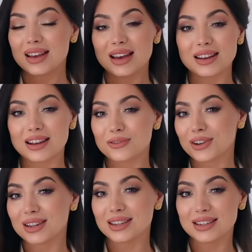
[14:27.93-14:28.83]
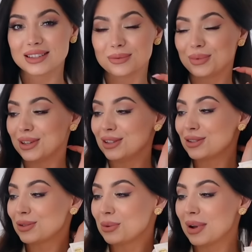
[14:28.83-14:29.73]
Another very easy piece
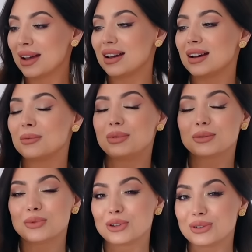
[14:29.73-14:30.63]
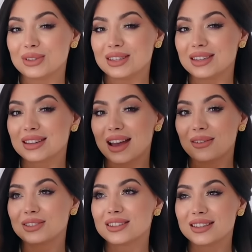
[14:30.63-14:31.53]
to wear, a bit more unique. I
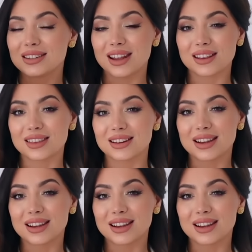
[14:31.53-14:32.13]
haven't seen anything